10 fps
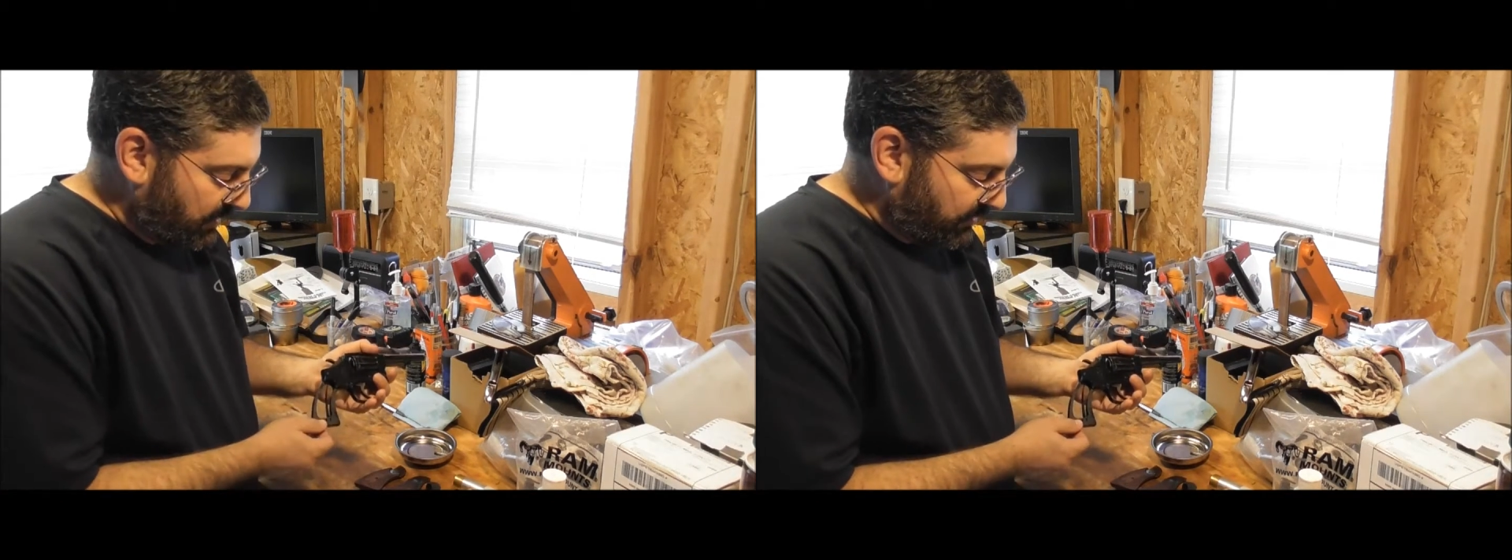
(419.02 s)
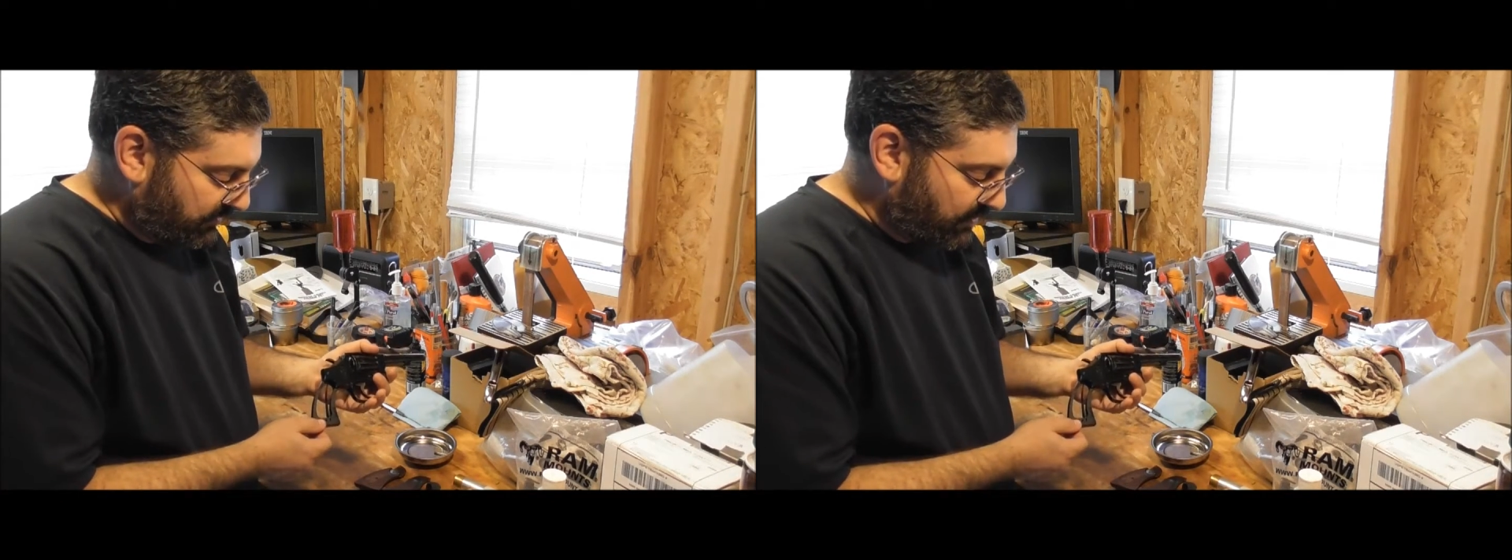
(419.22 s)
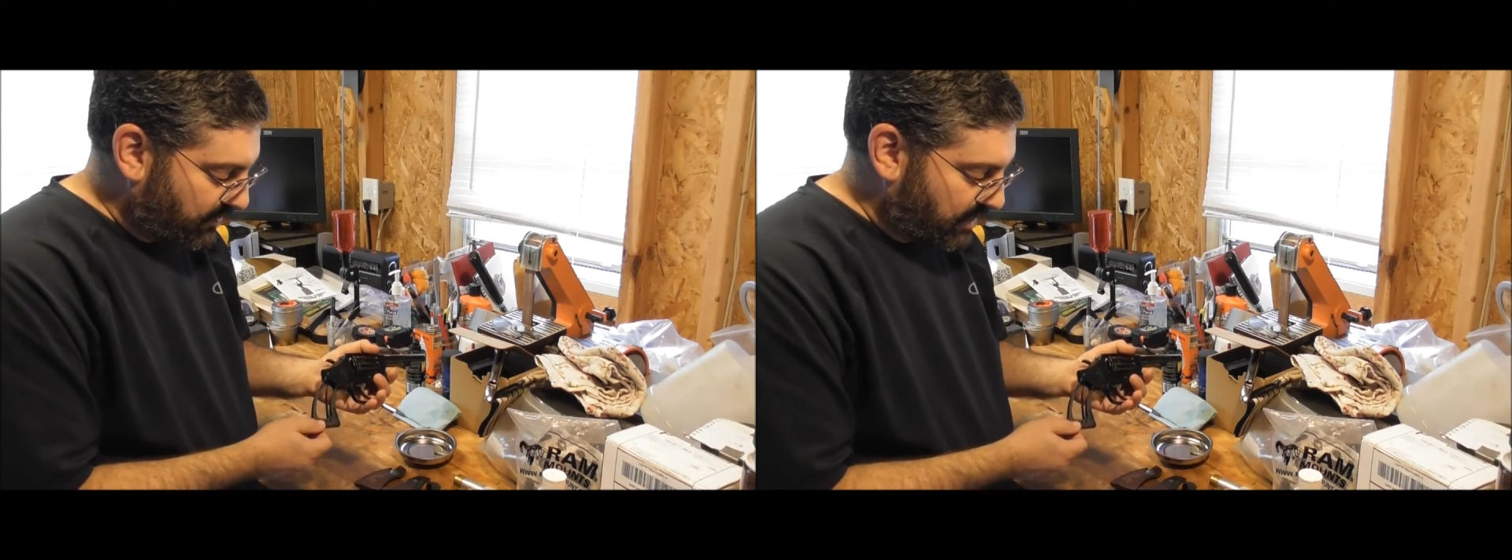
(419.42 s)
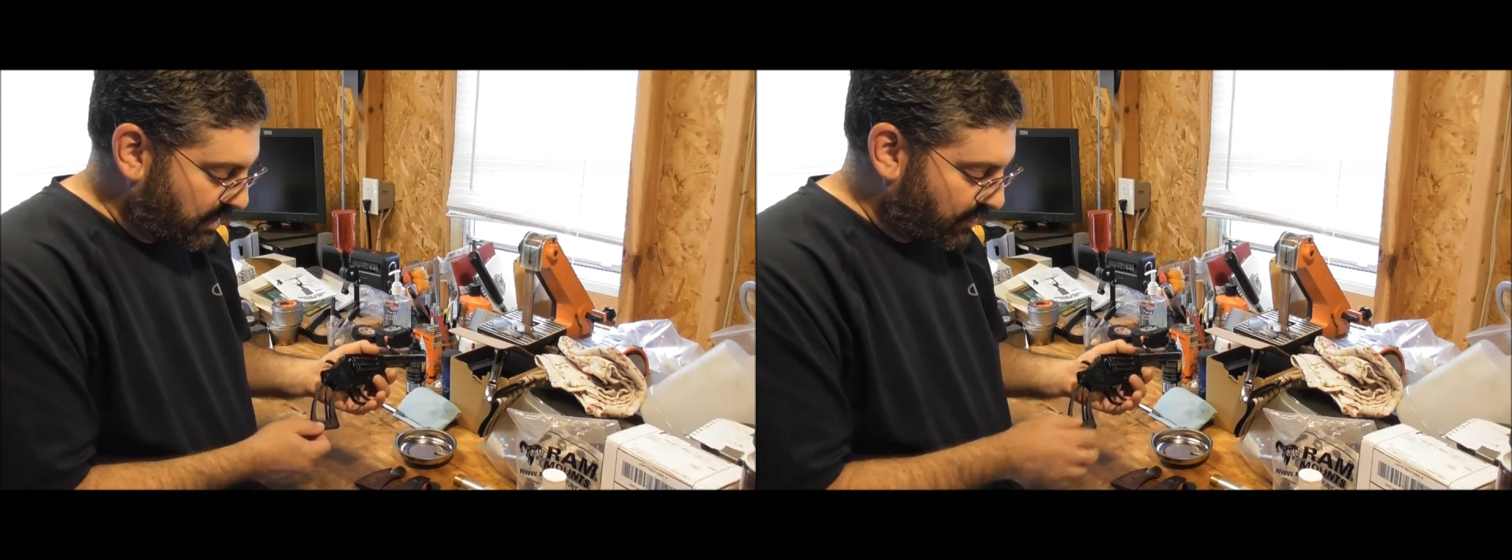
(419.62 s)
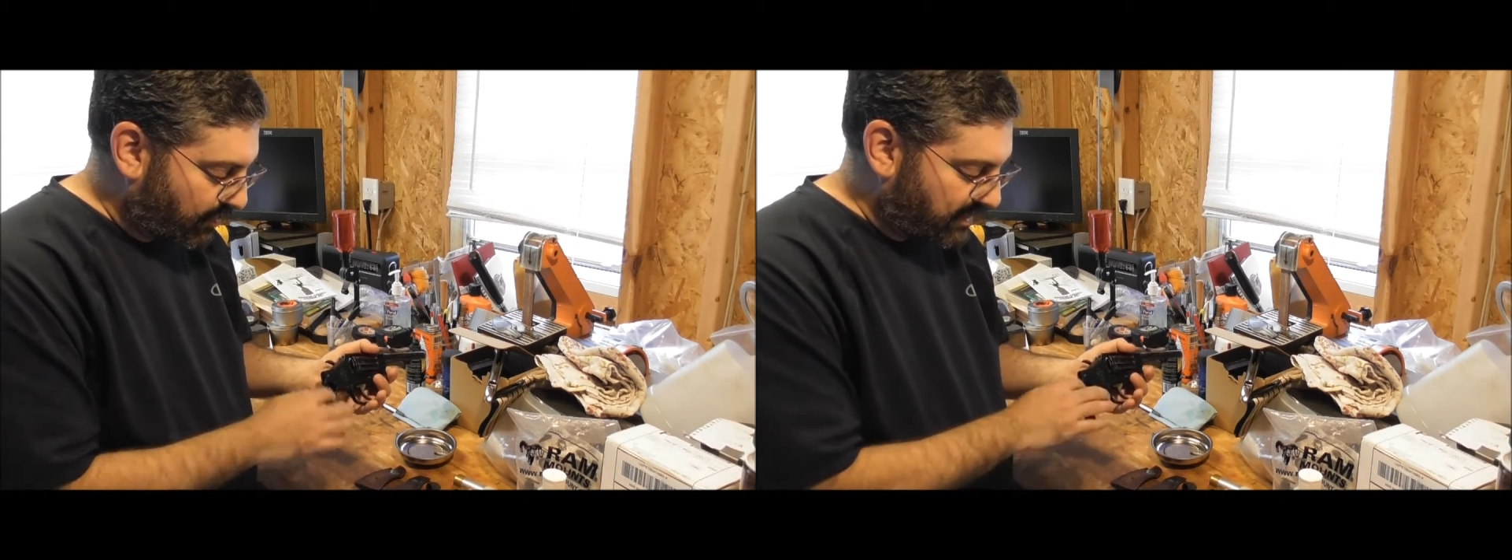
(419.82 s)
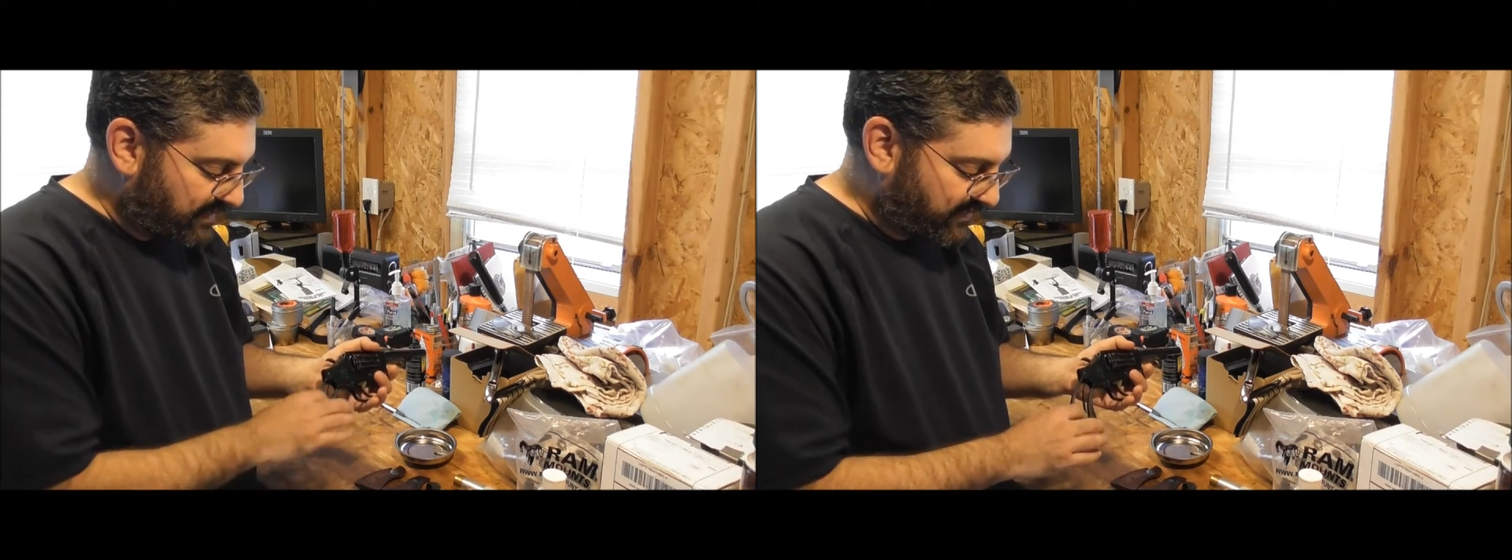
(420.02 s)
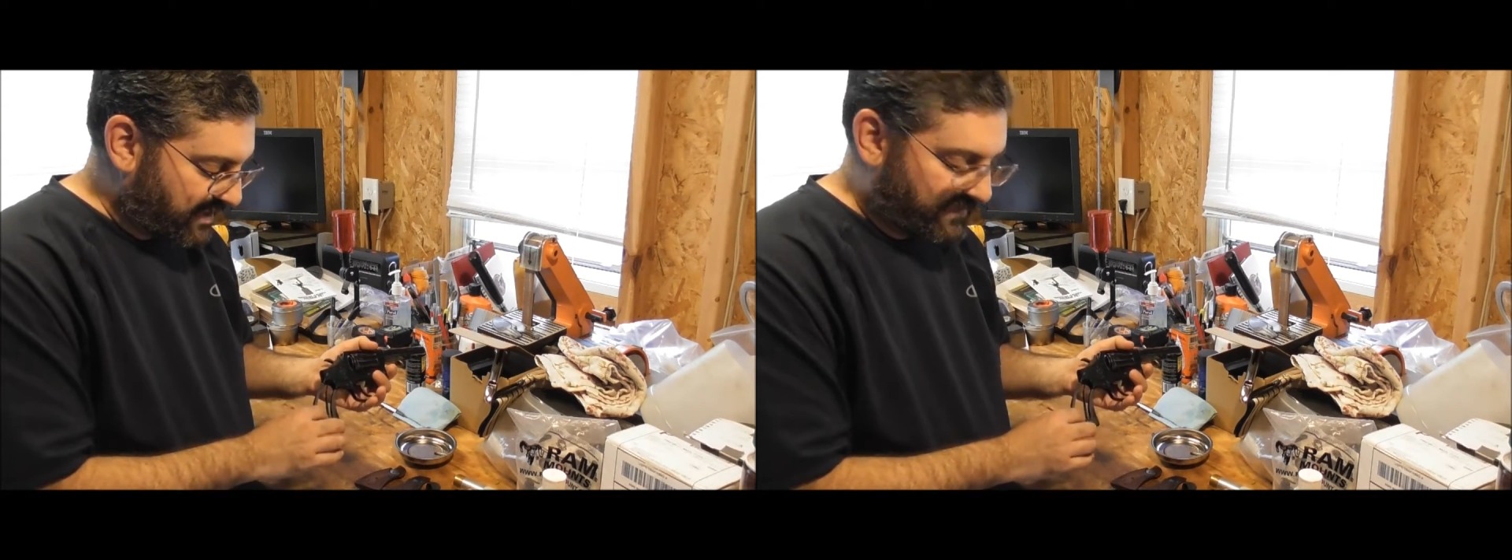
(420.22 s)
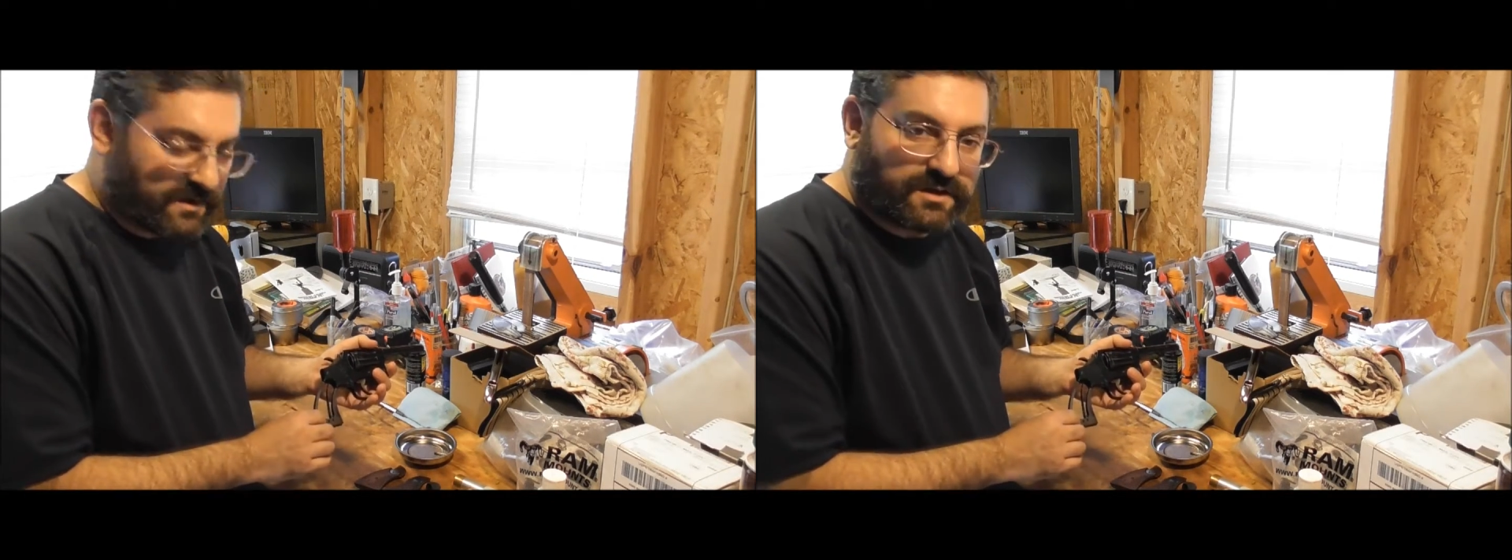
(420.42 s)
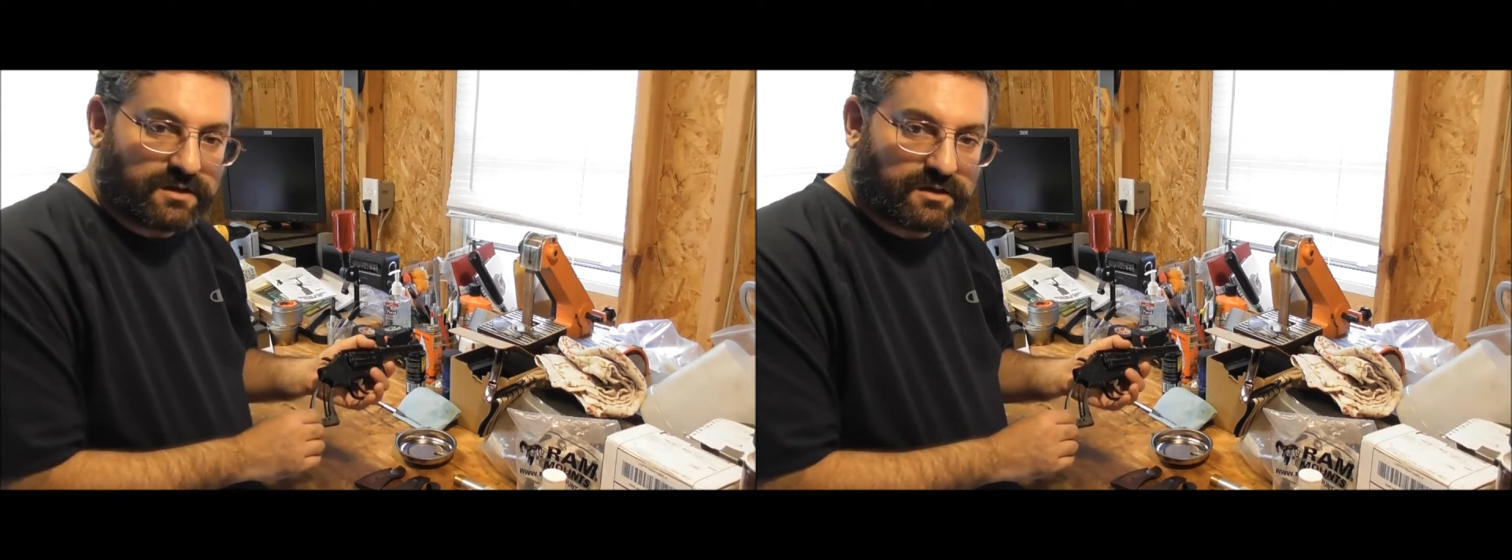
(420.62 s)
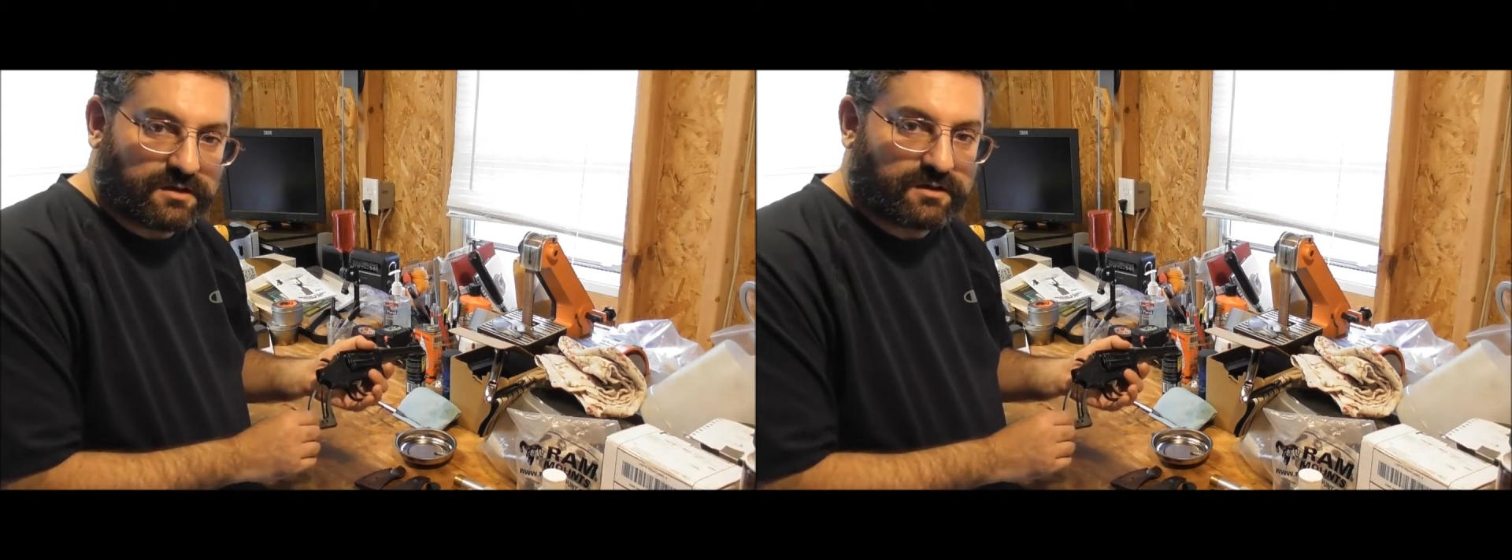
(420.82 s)
So while I've got the
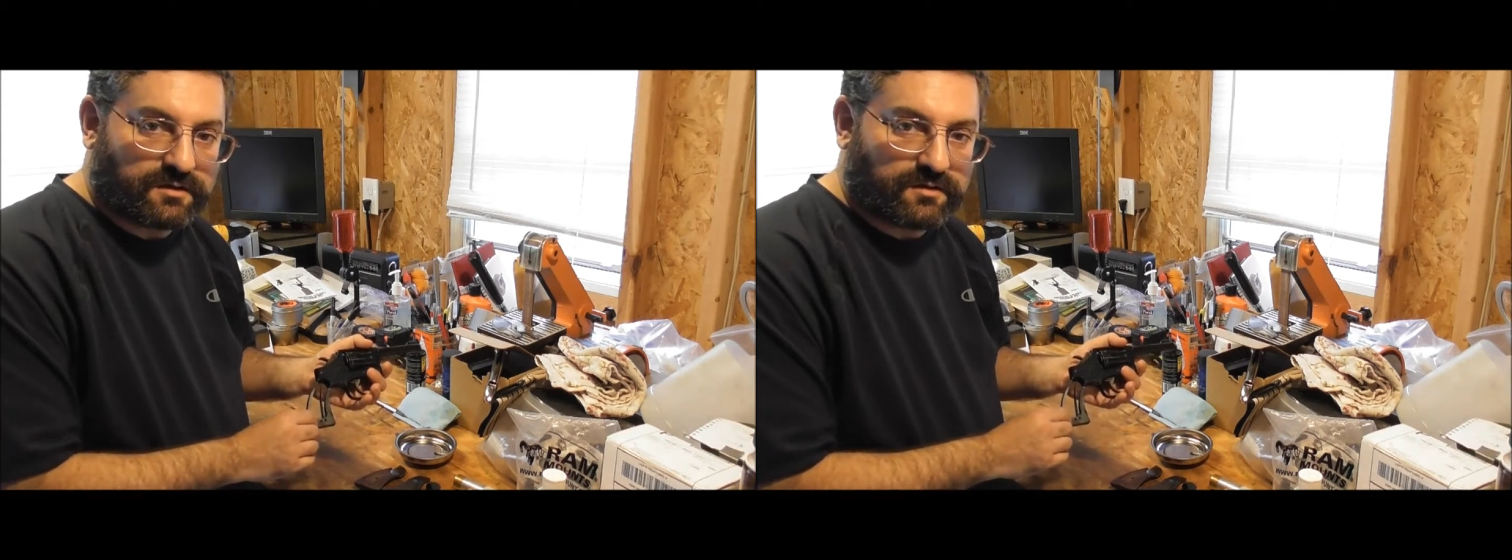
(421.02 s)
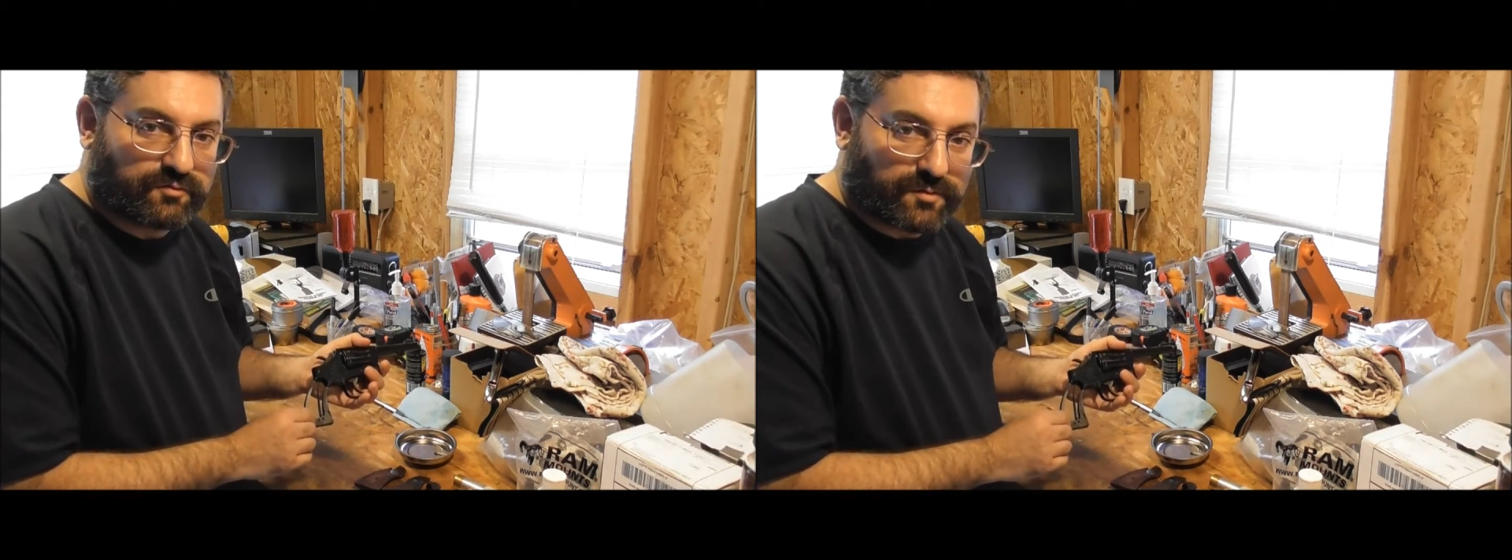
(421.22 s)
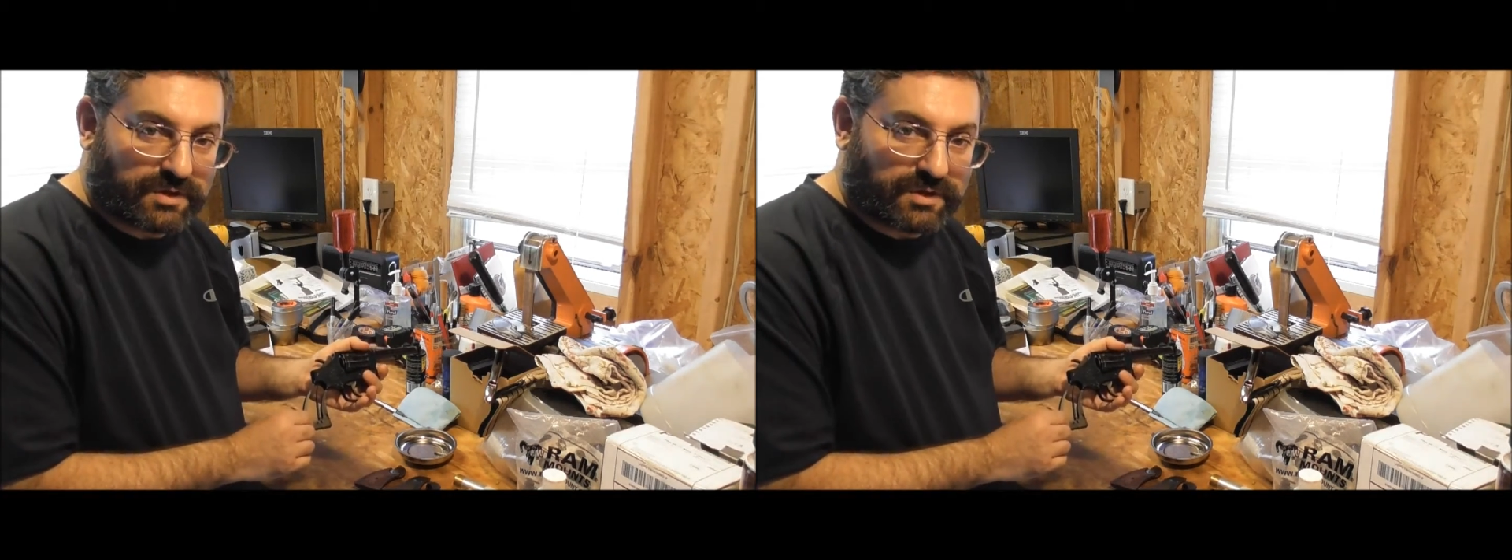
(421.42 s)
grip